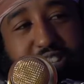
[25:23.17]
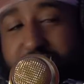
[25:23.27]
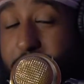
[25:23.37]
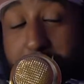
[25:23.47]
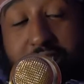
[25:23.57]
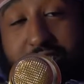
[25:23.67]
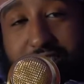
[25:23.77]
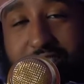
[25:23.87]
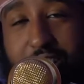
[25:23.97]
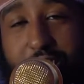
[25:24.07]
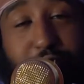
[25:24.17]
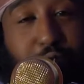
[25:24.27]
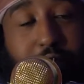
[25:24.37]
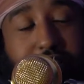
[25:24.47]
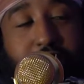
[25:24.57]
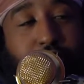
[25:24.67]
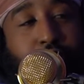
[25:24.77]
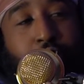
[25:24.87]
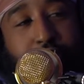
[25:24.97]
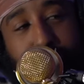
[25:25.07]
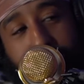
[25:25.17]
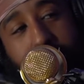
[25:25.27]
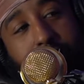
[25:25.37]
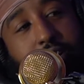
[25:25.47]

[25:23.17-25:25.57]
this is amazing because I love the rant that you're going on.